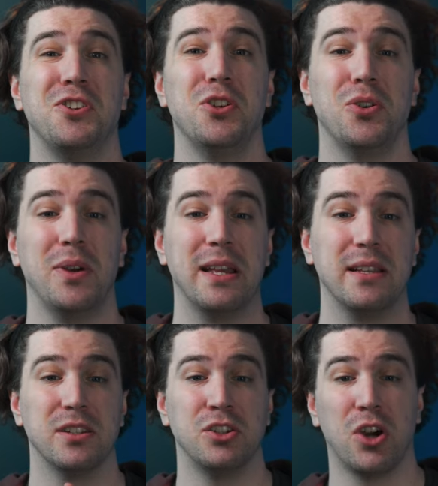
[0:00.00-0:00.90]
do
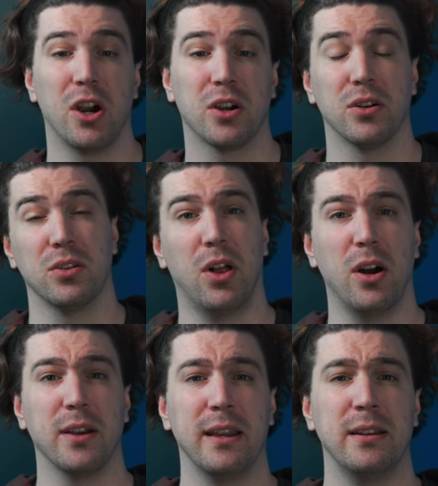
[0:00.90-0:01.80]
is Docker
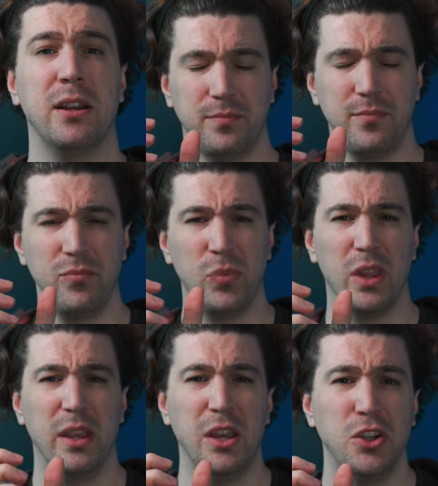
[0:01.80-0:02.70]
login.
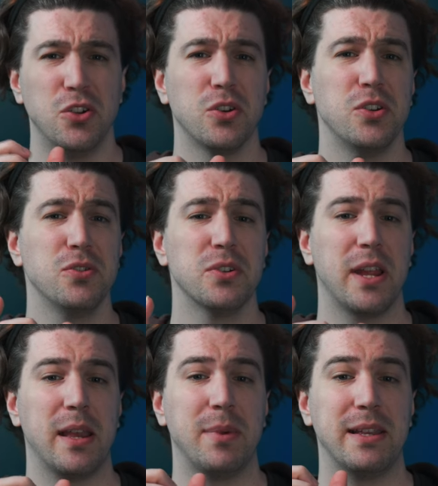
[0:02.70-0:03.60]
Your
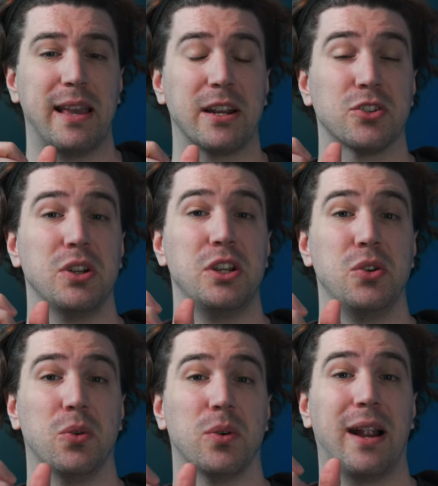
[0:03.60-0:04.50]
username is actually
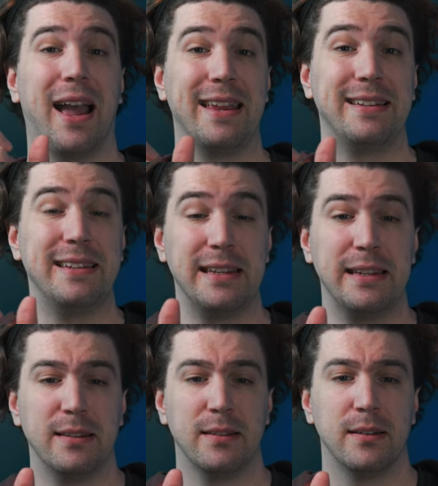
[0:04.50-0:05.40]
your
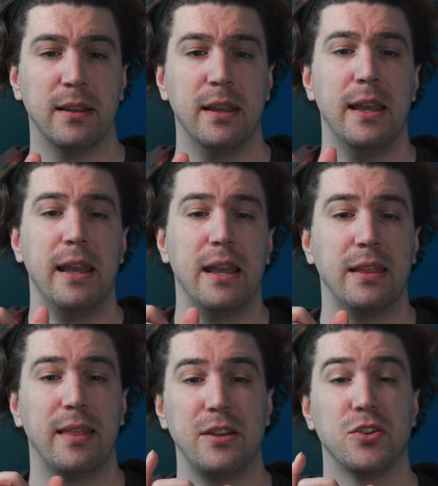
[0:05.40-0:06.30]
ID,
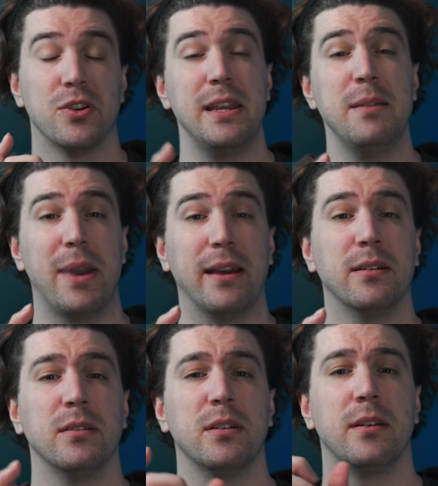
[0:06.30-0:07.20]
then your
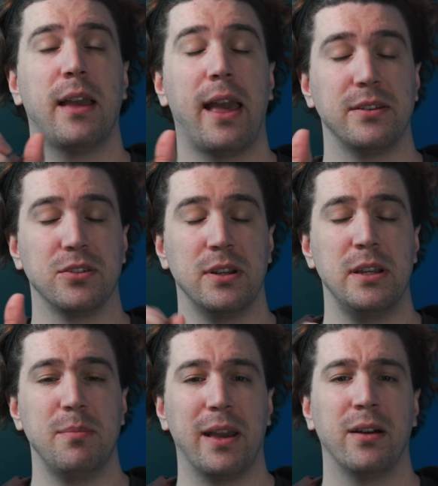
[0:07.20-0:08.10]
email as your
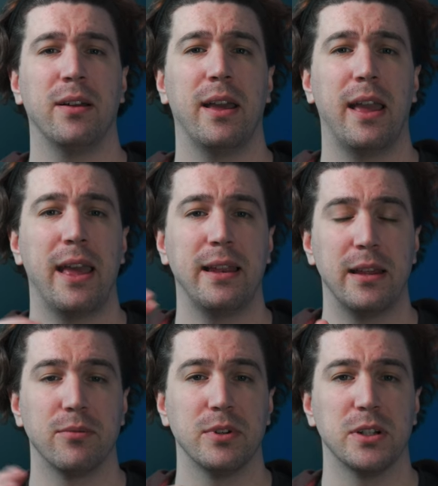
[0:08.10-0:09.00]
email, and
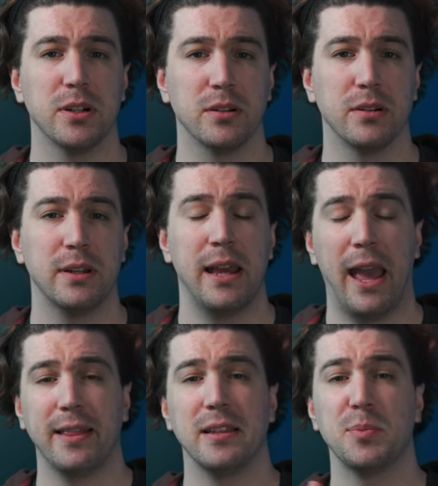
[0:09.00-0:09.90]
hit return.
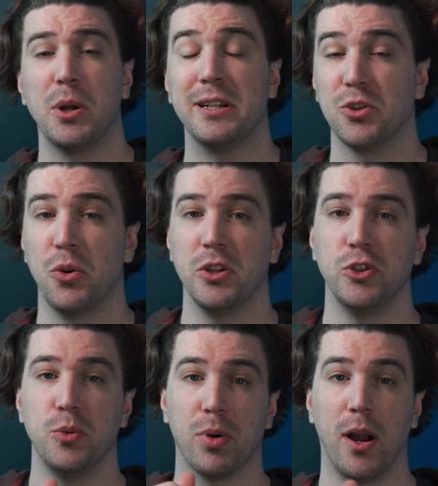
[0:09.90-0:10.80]
At this point, it's going
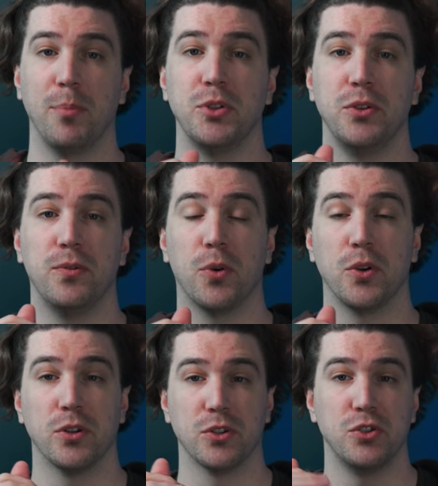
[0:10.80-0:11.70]
to prompt you for
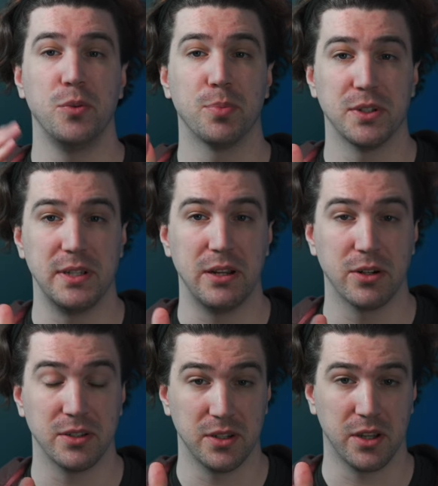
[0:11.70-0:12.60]
your super
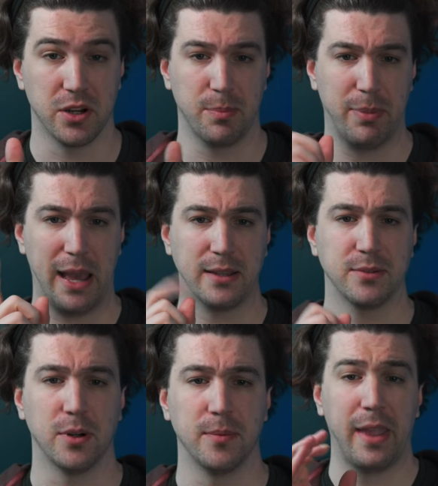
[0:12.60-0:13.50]
secret secure
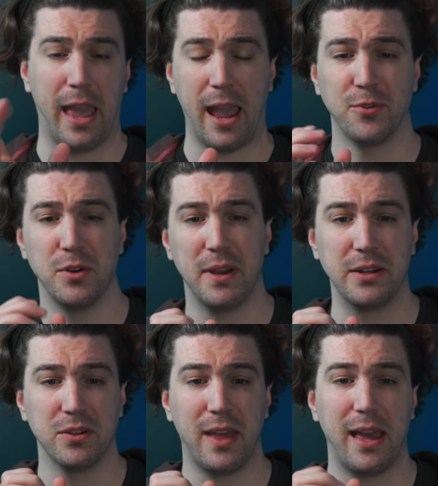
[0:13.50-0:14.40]
password. After you've
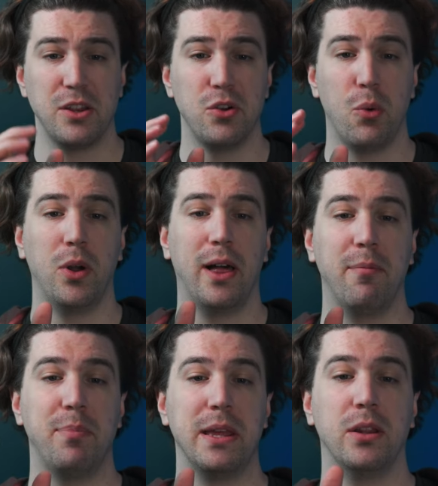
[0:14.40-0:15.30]
entered that, you will
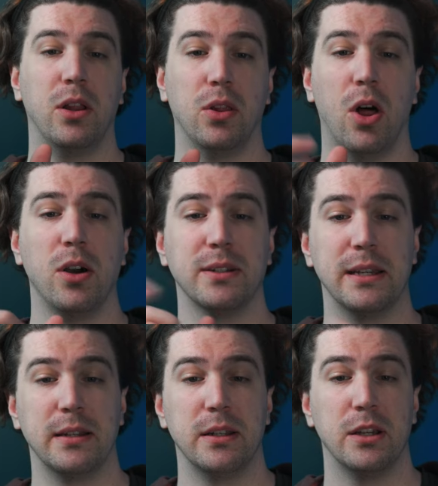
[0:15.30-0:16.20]
have been logged
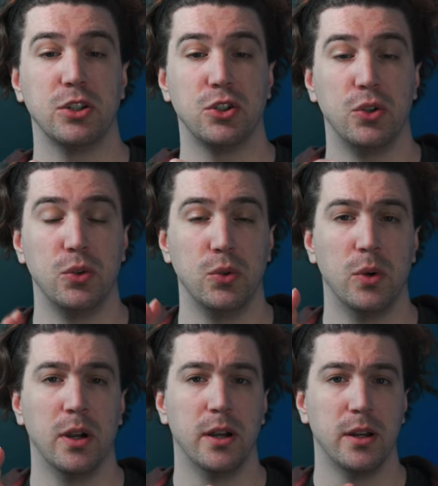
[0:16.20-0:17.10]
in
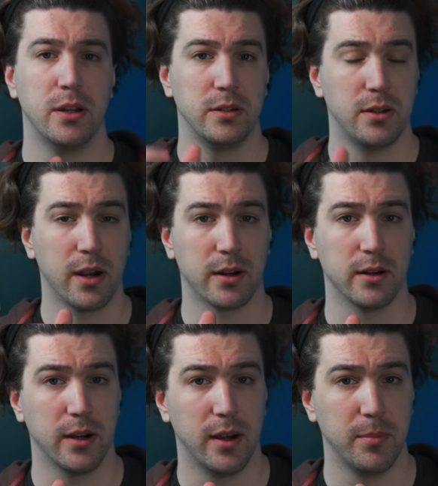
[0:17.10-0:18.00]
to Docker
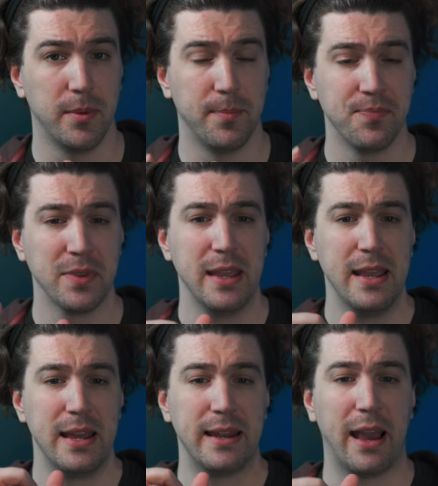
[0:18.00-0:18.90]
Hub.
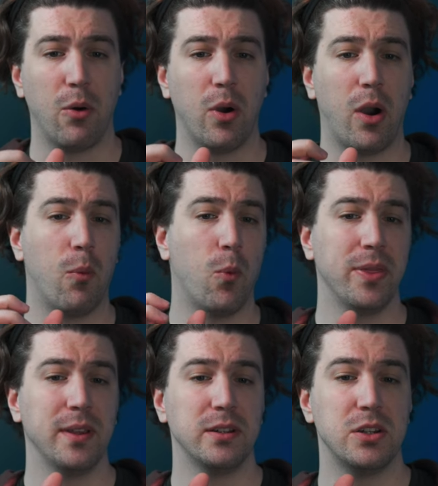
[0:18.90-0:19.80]
Now,
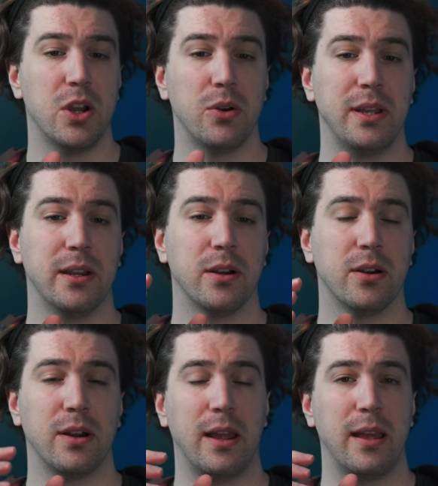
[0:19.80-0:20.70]
one thing to note
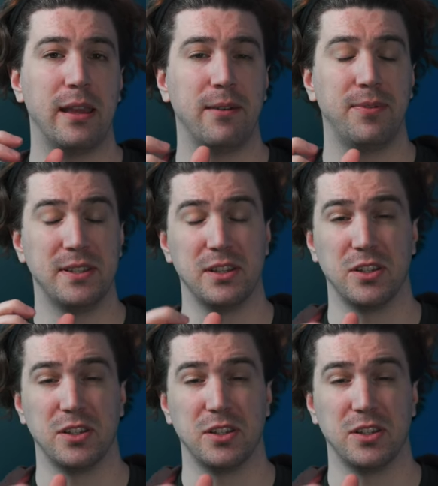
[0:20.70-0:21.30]
here, if this